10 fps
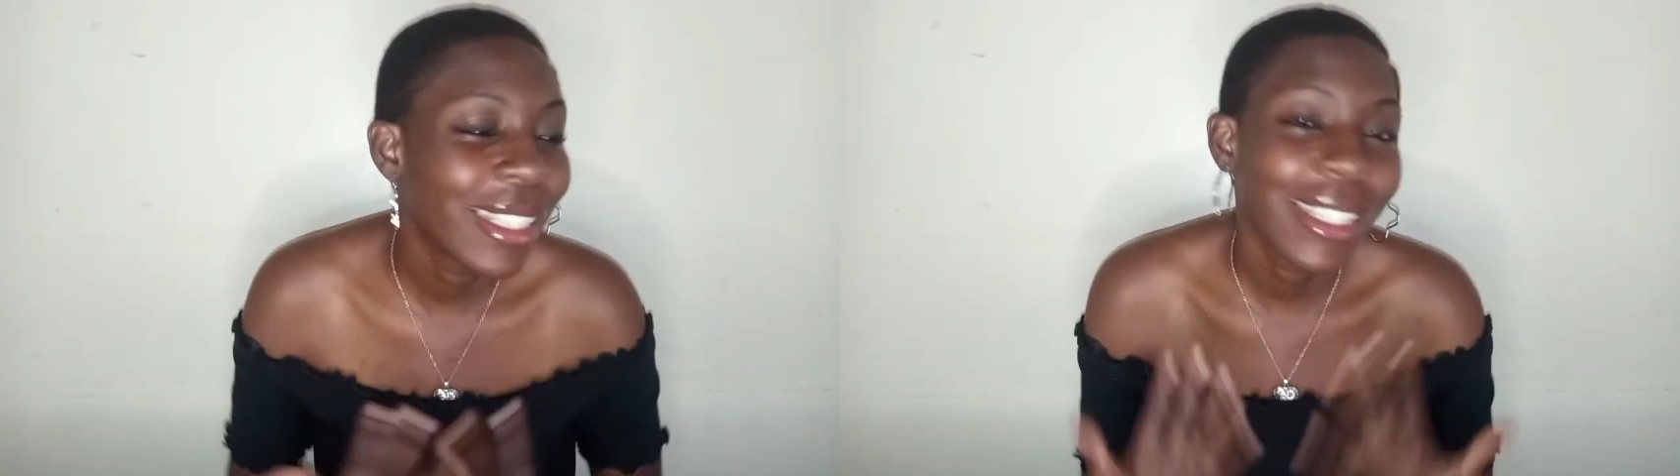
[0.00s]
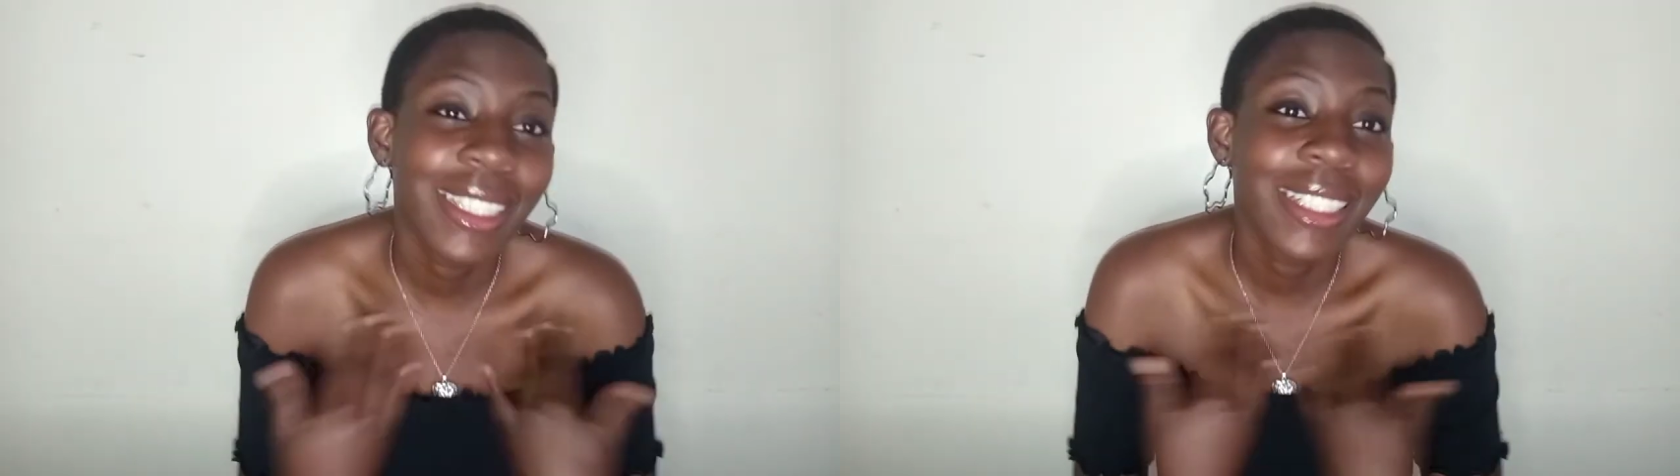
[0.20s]

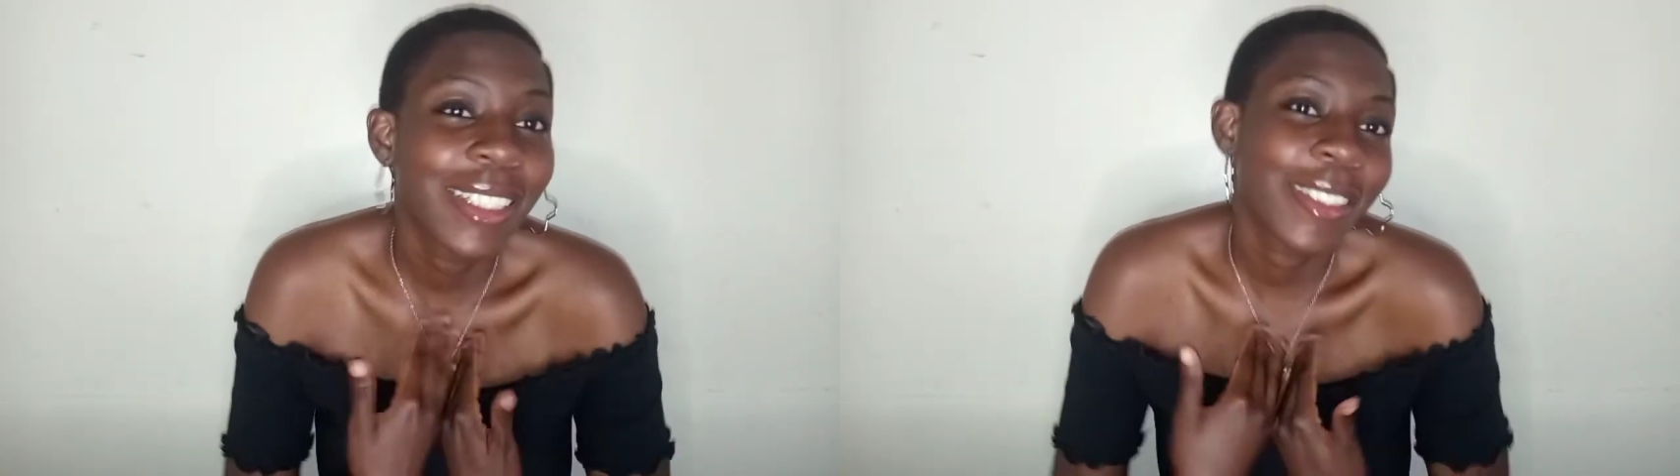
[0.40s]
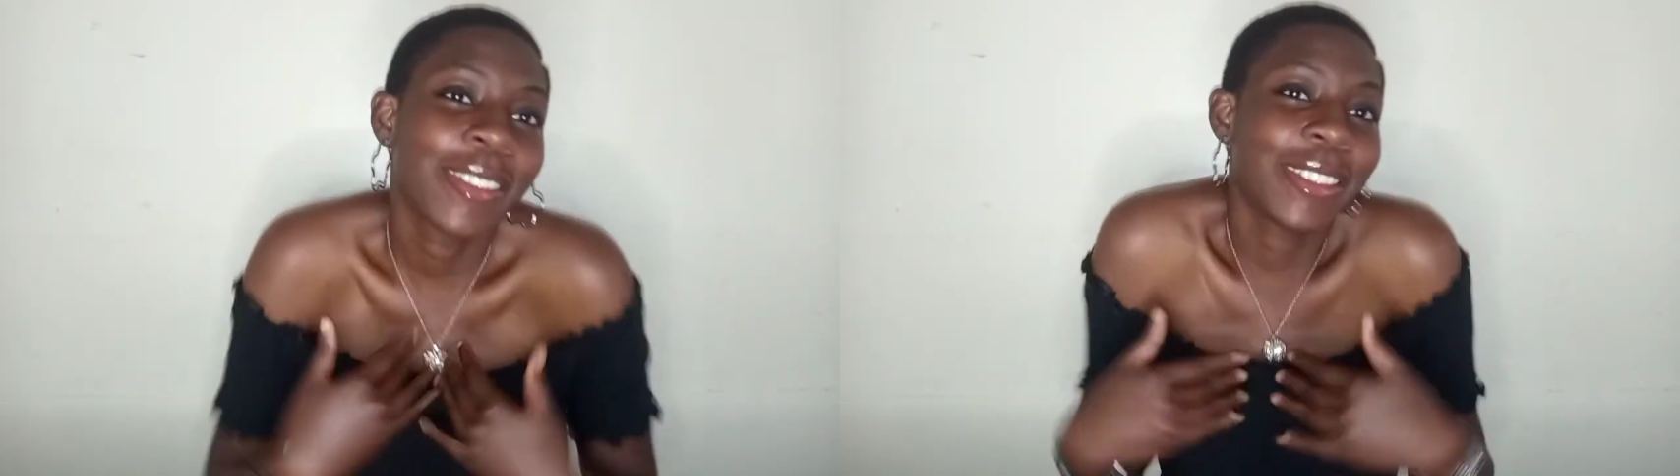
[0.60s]
I
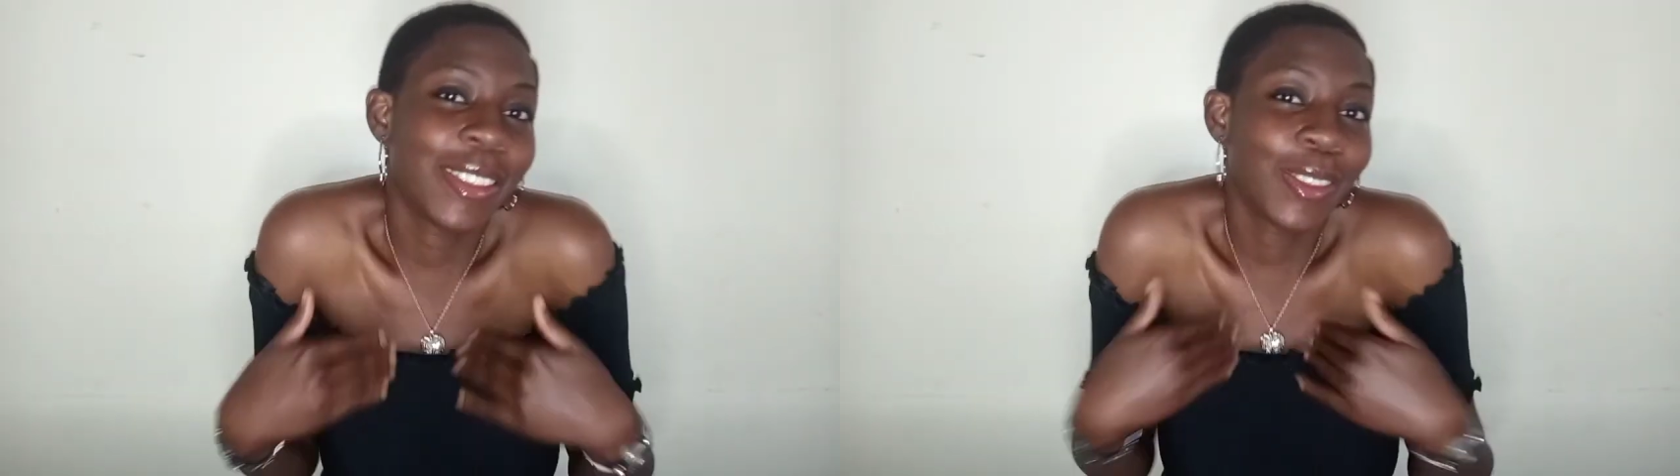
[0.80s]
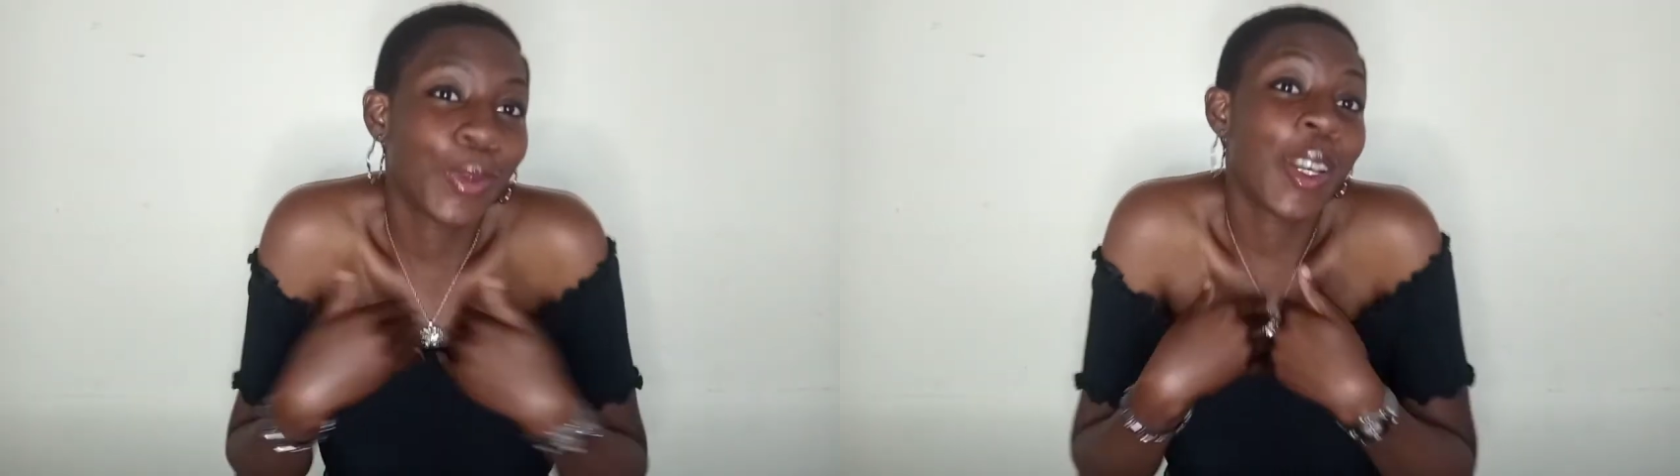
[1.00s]
think
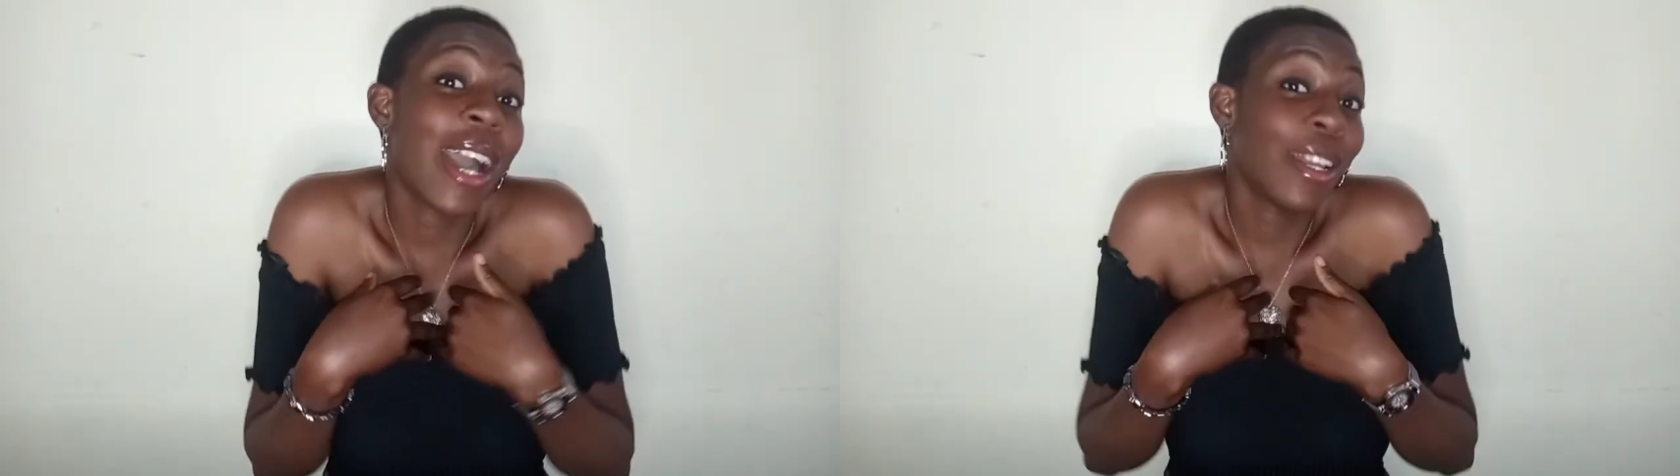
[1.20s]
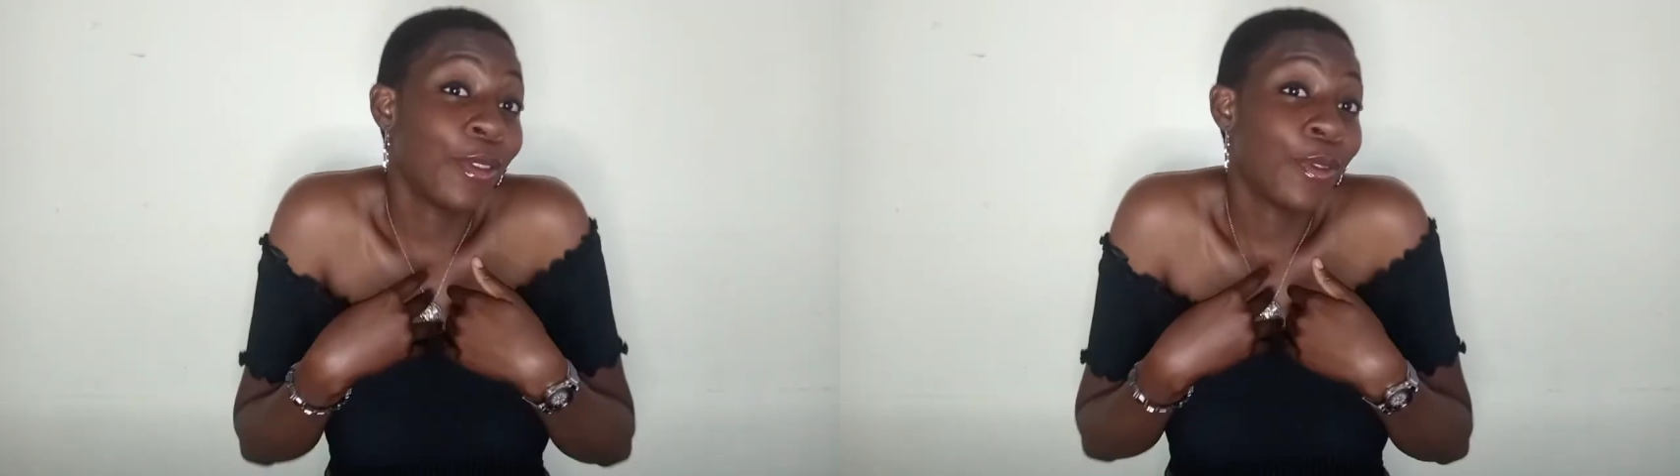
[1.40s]
this is where
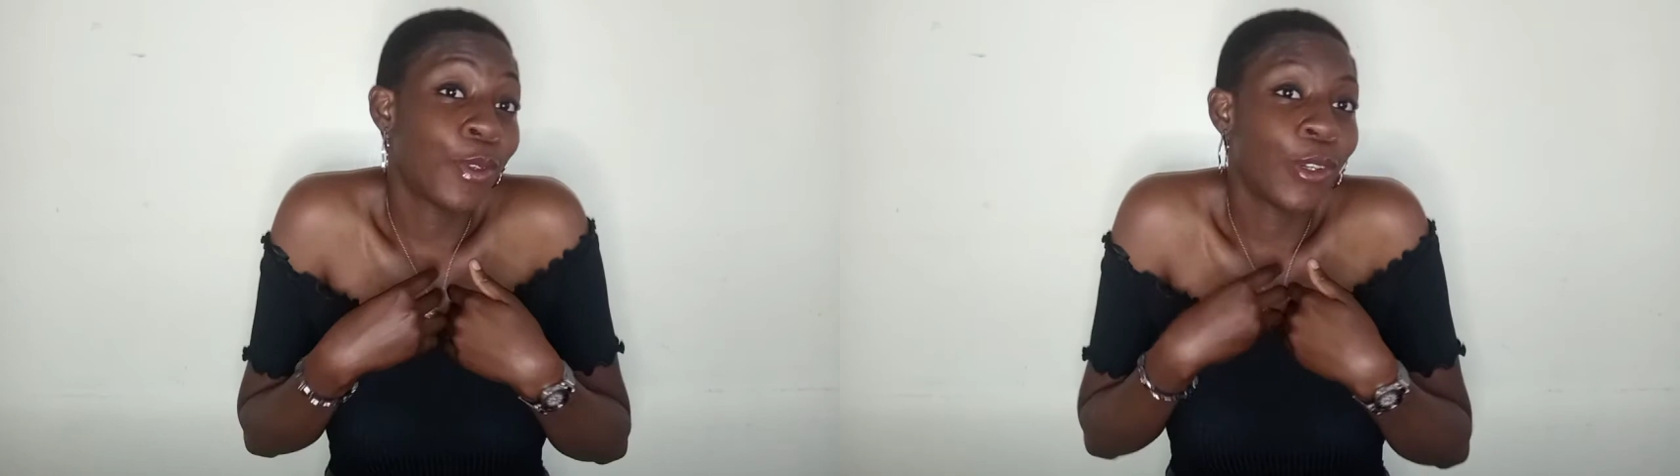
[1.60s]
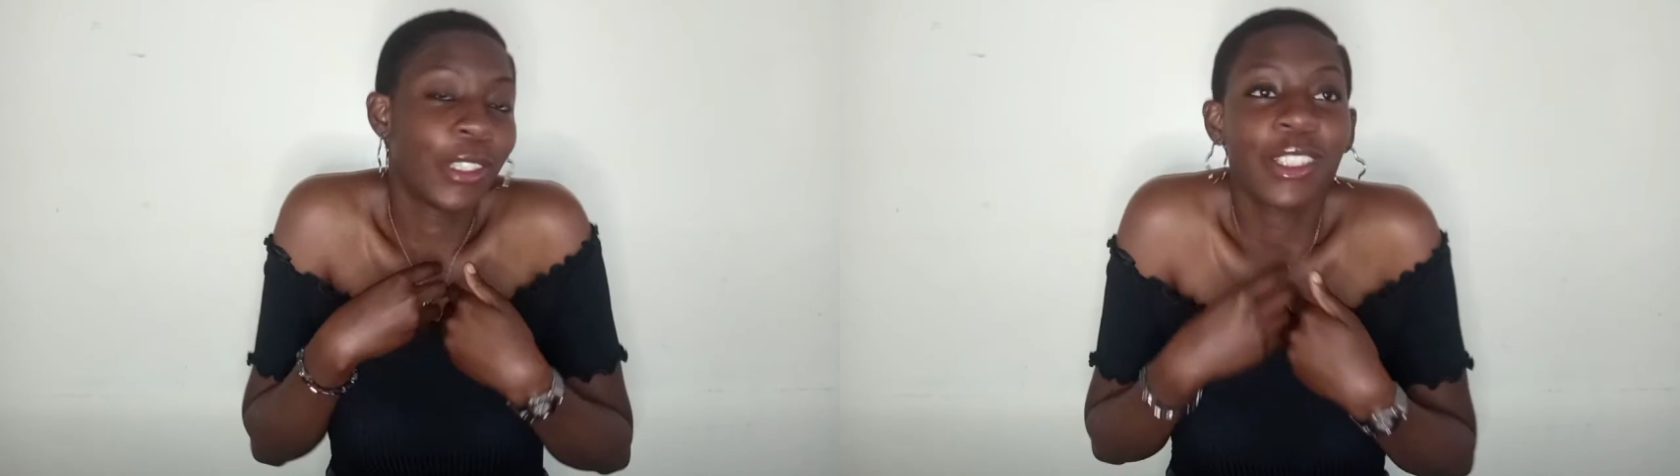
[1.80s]
I fall,